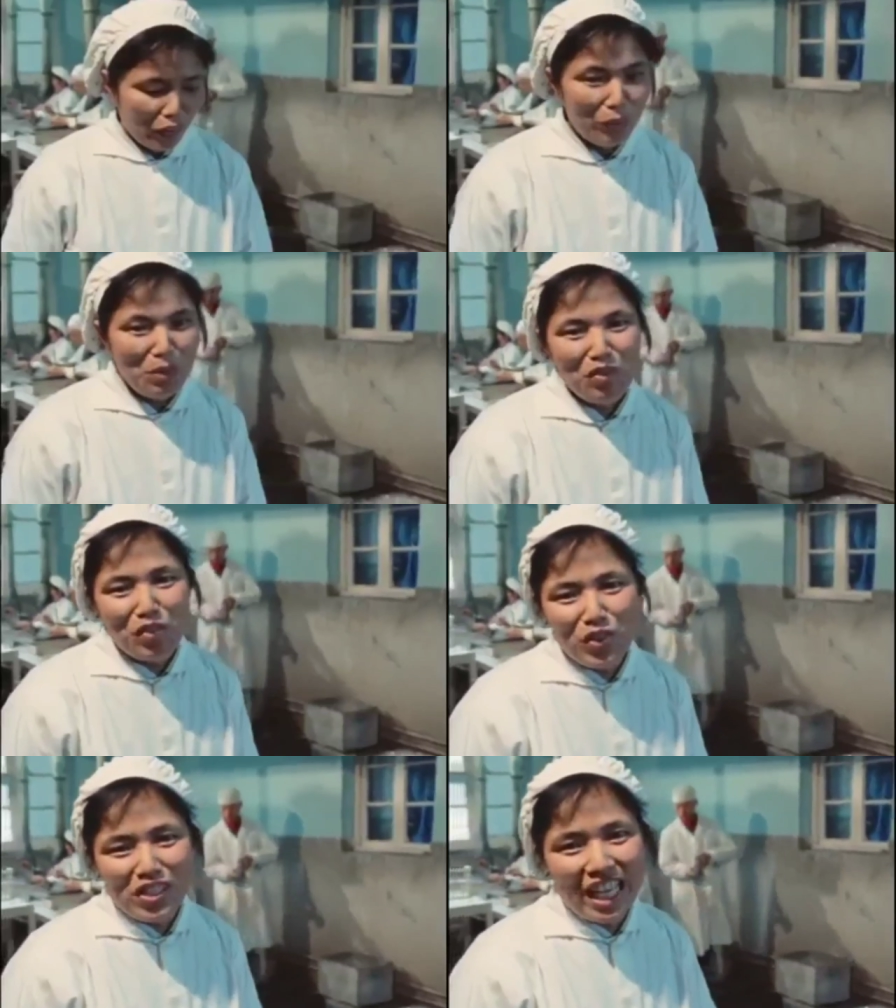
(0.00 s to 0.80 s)

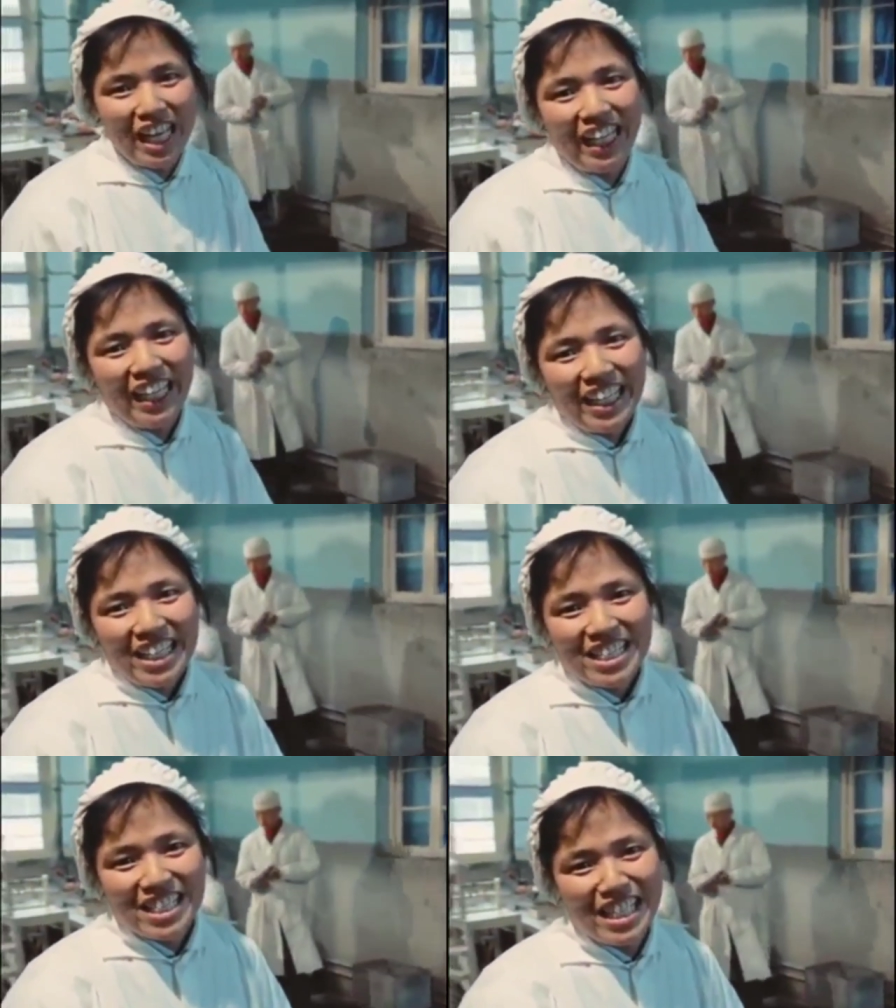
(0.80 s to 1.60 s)
to kind of
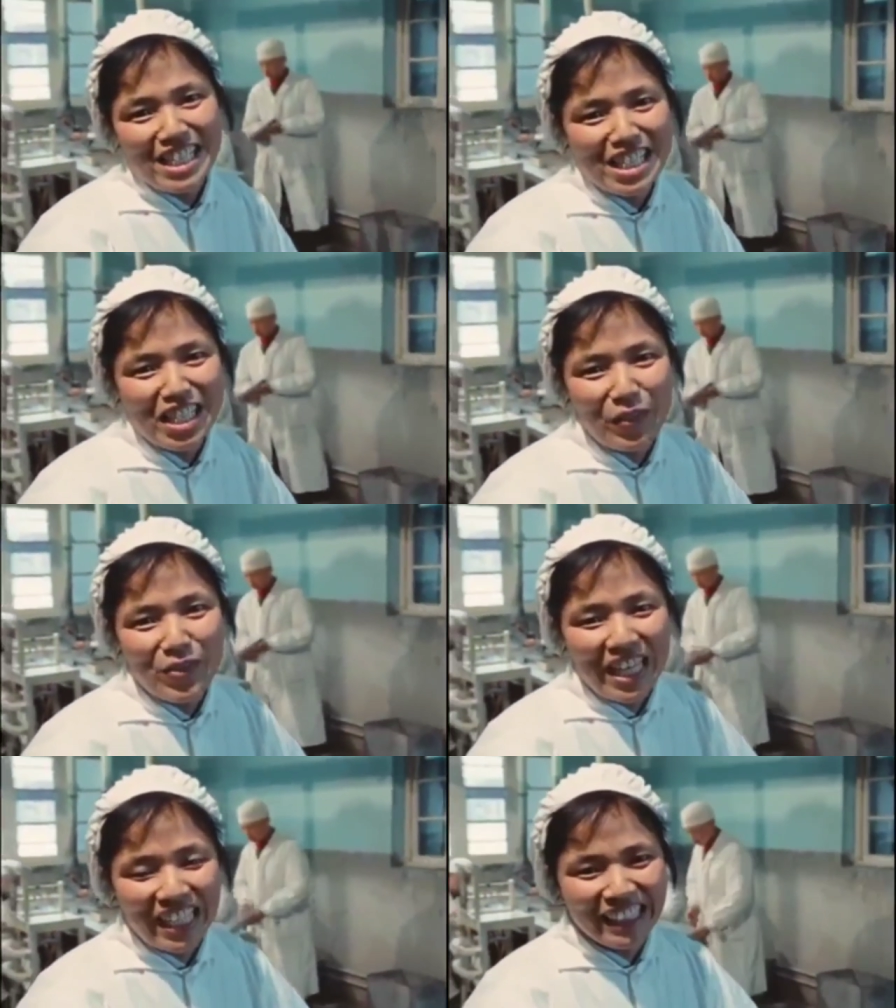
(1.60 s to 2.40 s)

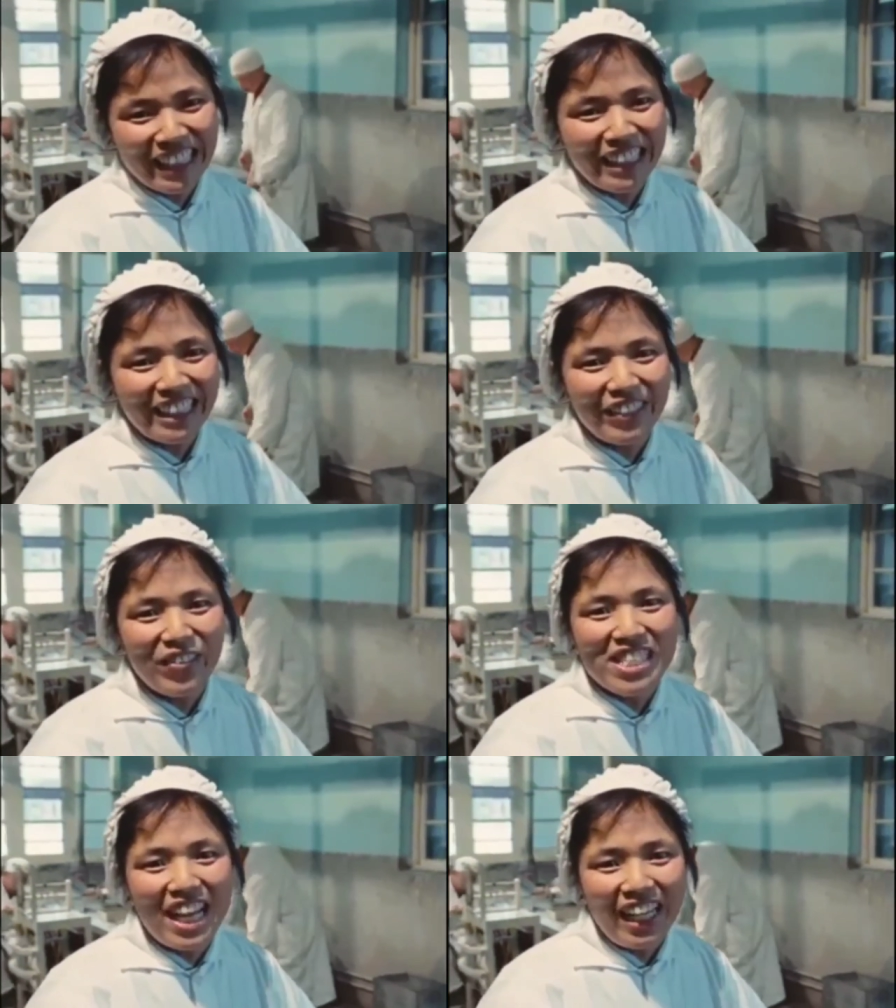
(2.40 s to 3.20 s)
restate that
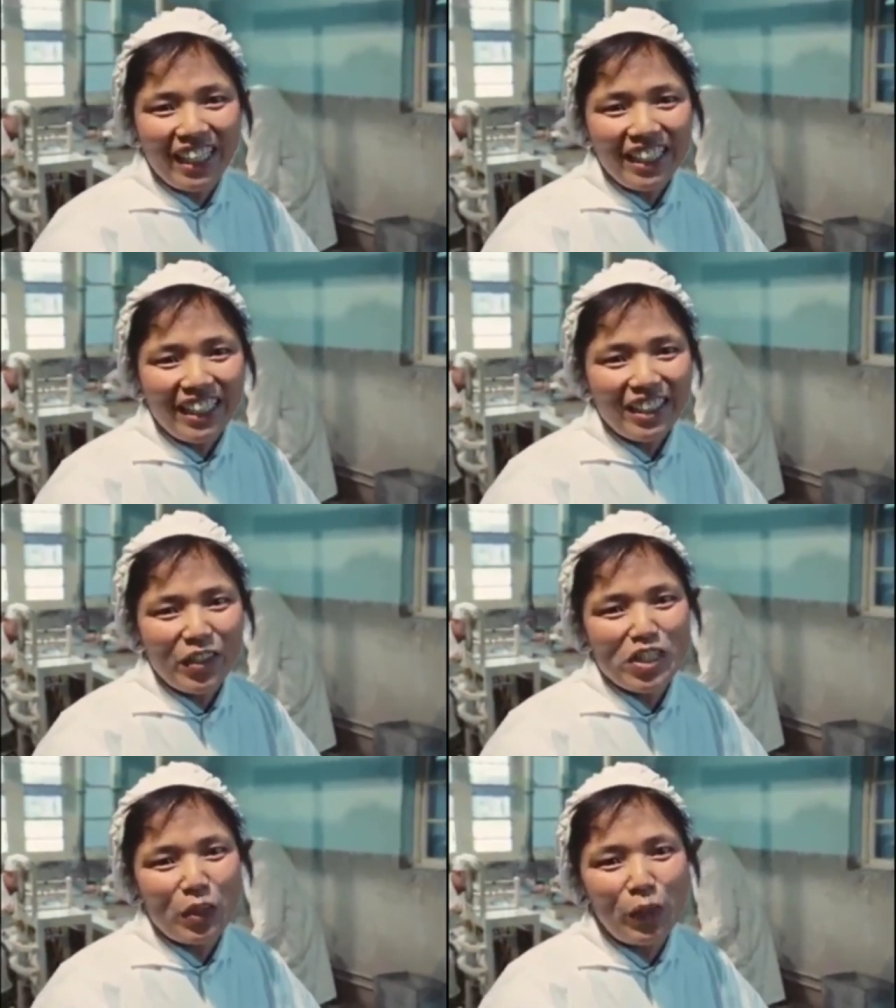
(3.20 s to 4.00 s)
I
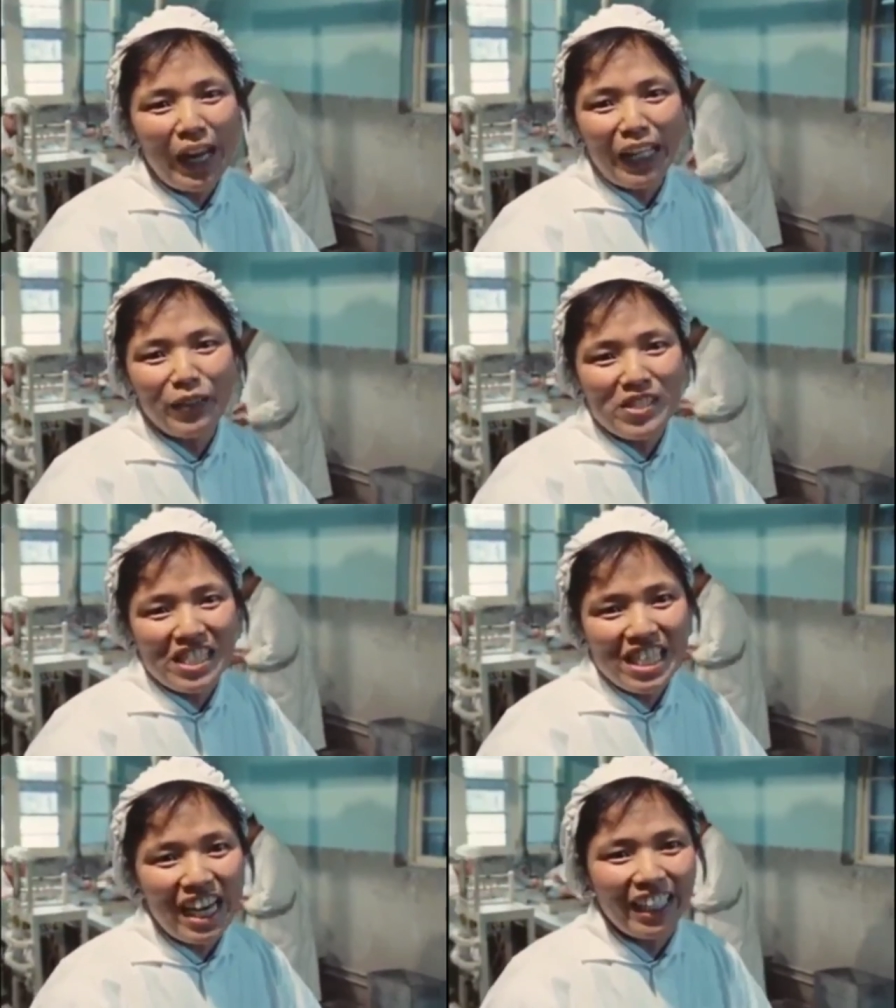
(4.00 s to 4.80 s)
am
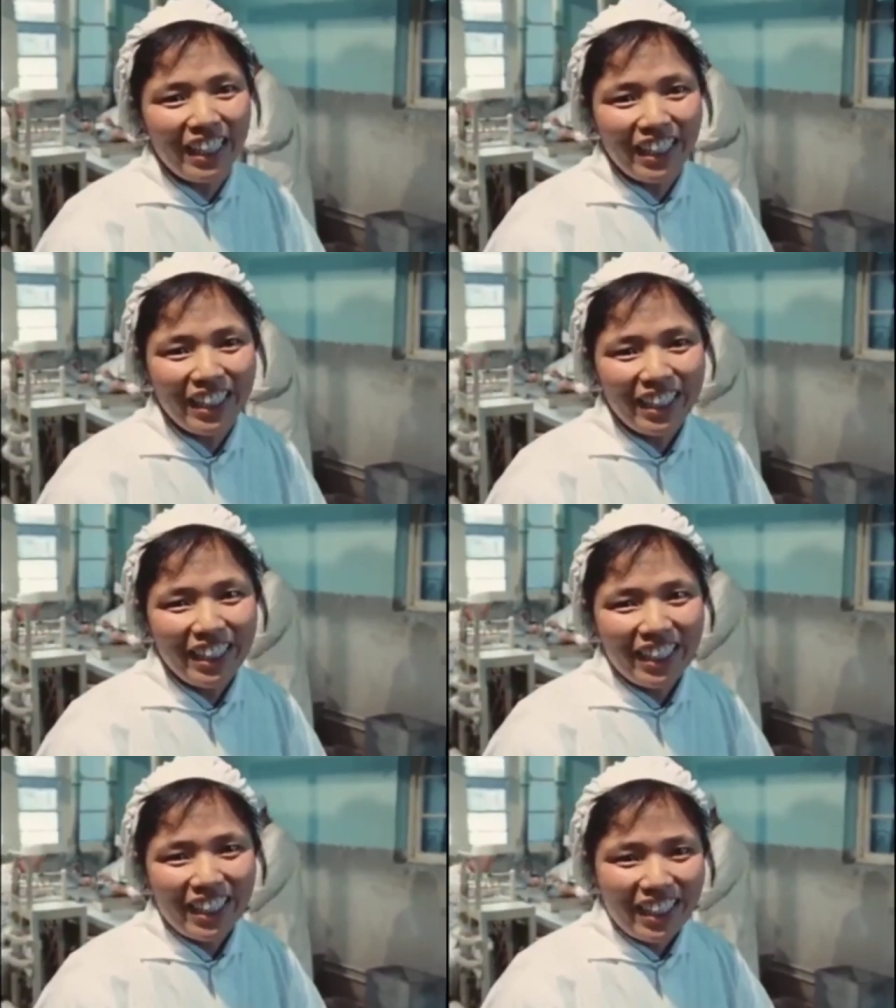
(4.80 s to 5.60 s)
handicapped by my
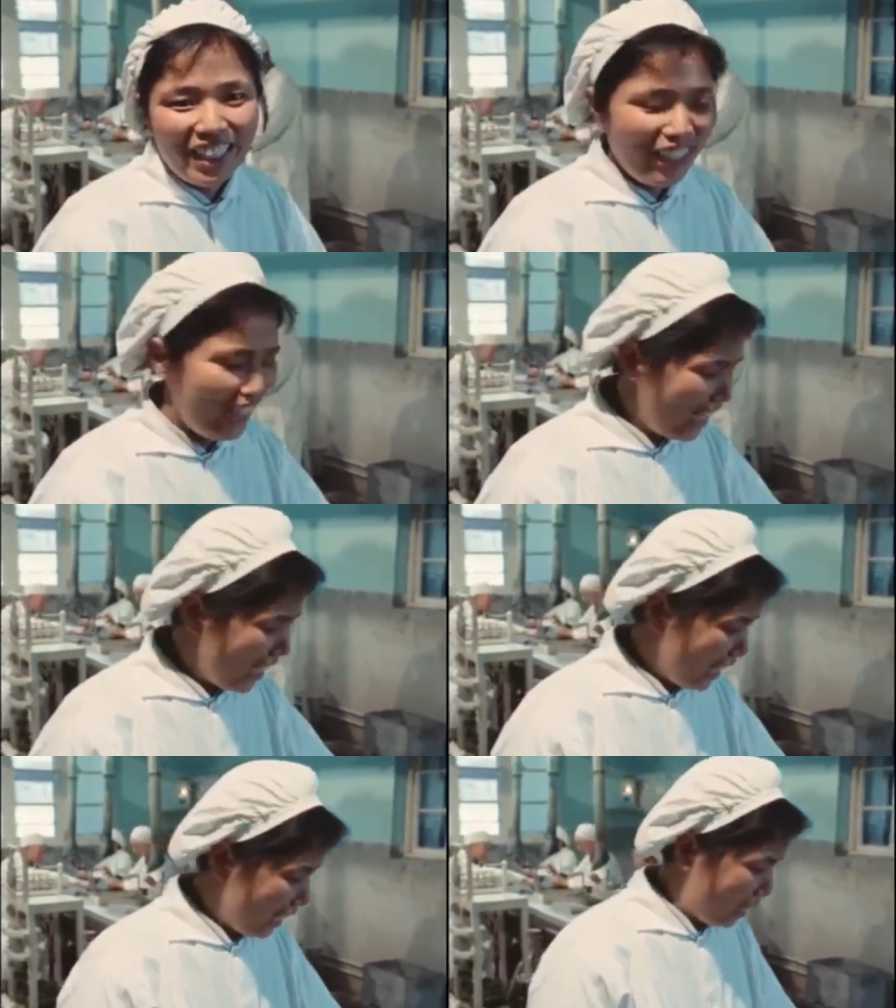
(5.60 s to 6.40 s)
inability to, to,
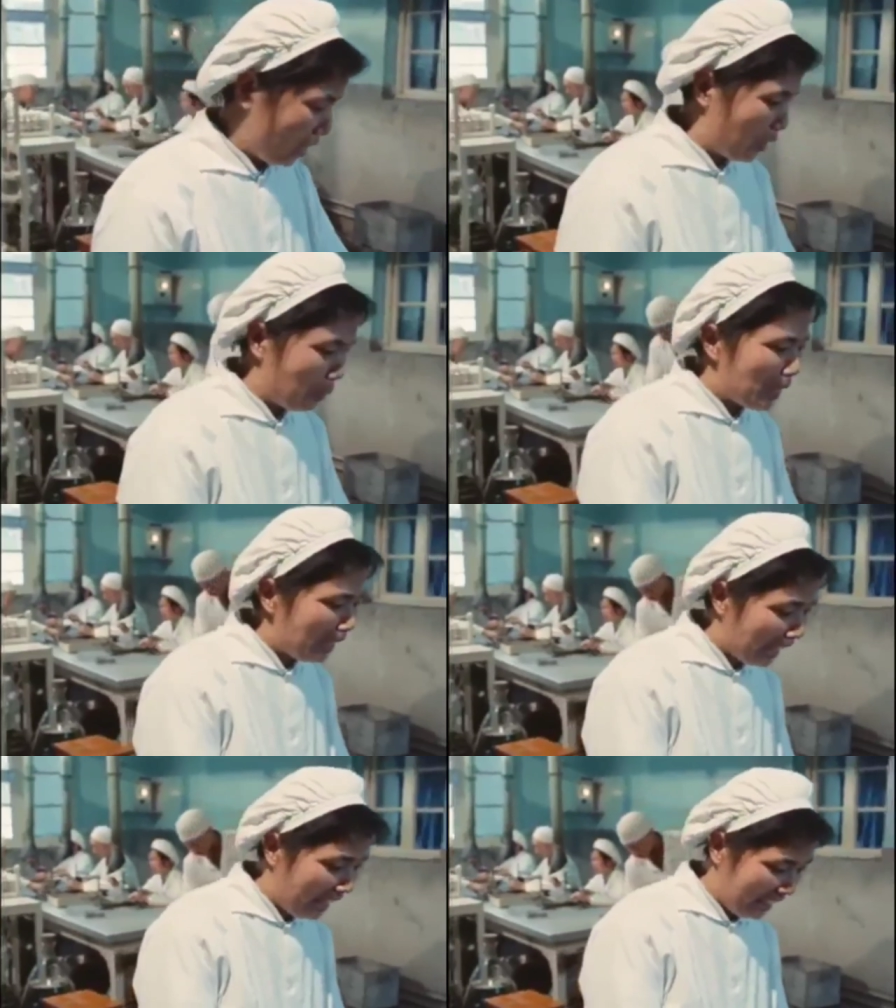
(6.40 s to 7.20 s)
to
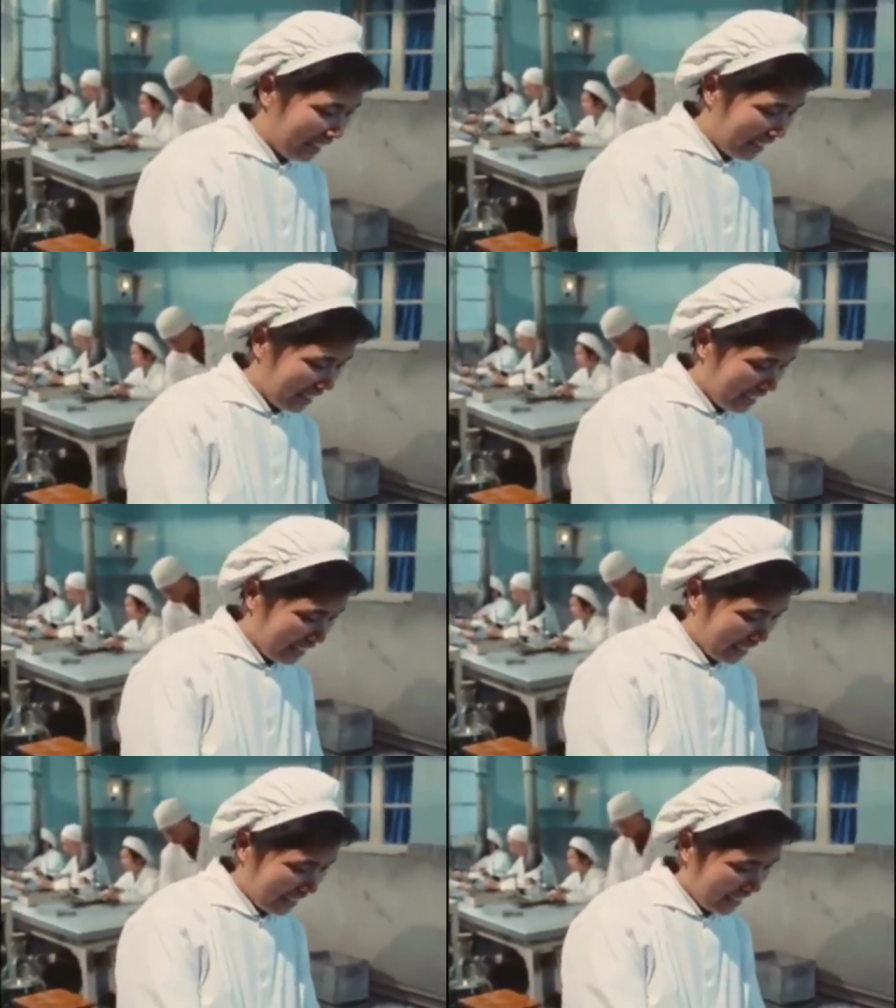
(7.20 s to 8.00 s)
fluently speak or
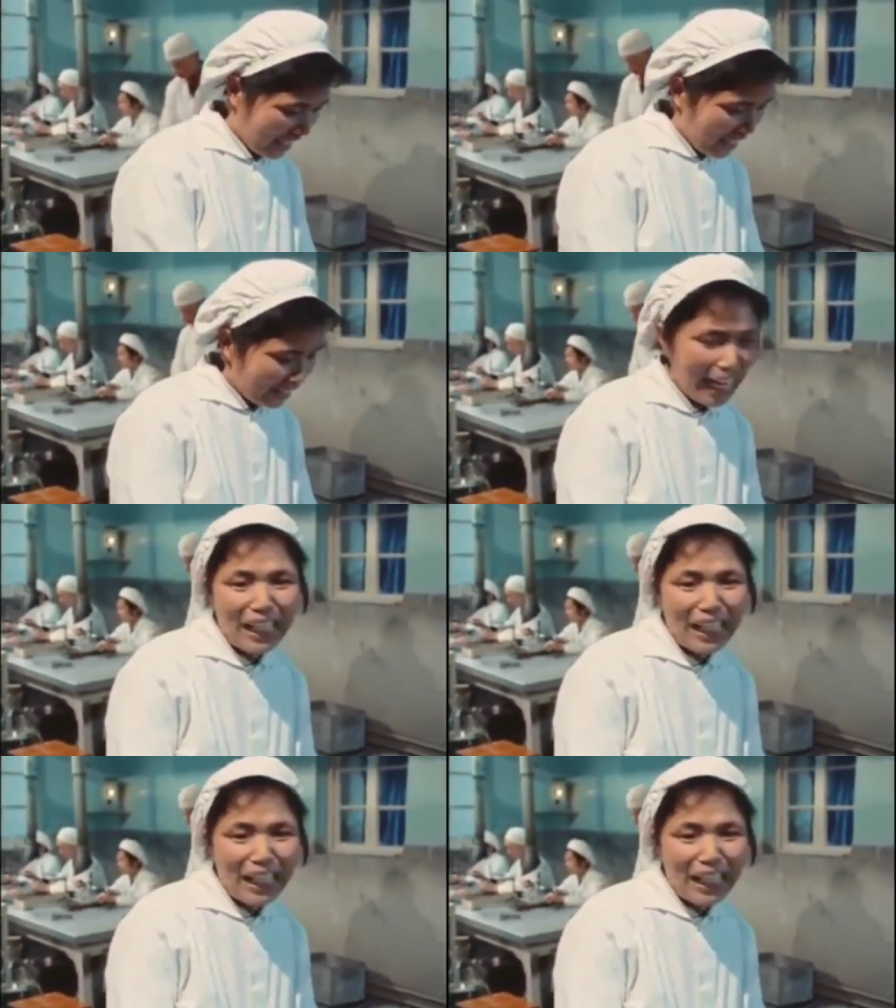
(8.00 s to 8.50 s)
read Chinese.